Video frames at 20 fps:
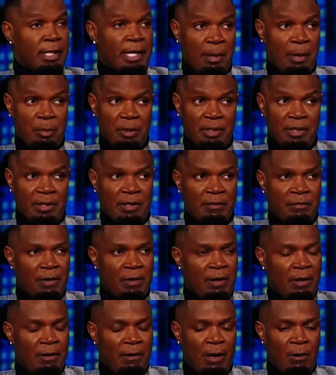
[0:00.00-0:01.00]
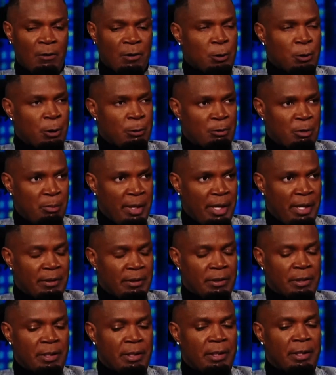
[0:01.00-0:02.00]
and so then
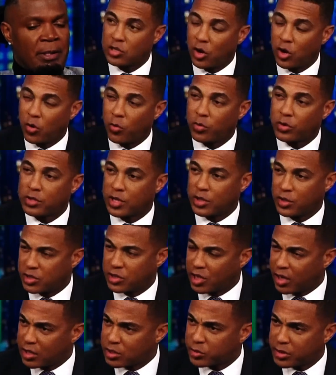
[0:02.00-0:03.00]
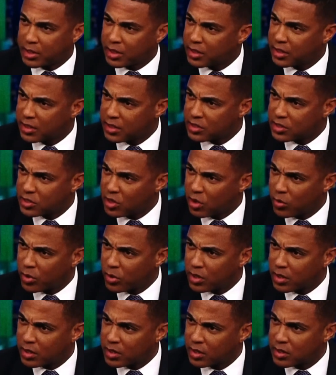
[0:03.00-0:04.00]
uh, or, or he's a crisis manager,
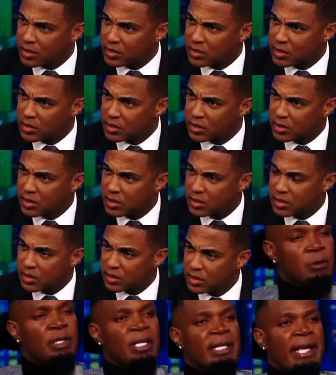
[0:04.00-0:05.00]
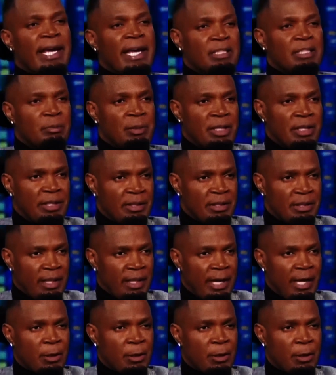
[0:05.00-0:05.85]
or um, really tries to use